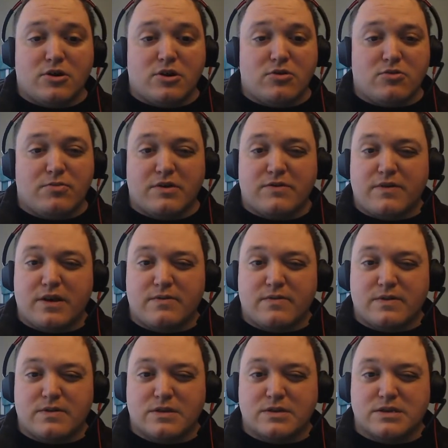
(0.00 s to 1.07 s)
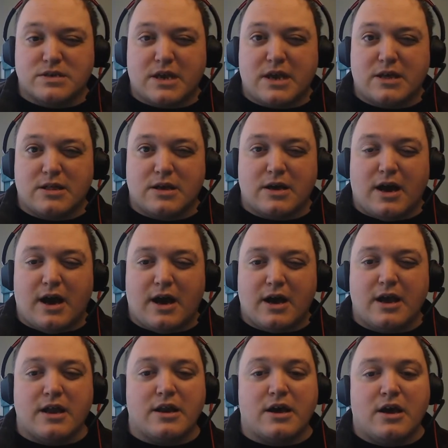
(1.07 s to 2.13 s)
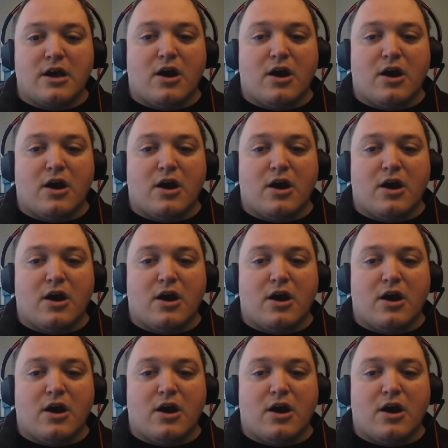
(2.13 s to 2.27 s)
Are you a big fan of, like, the scaly hide?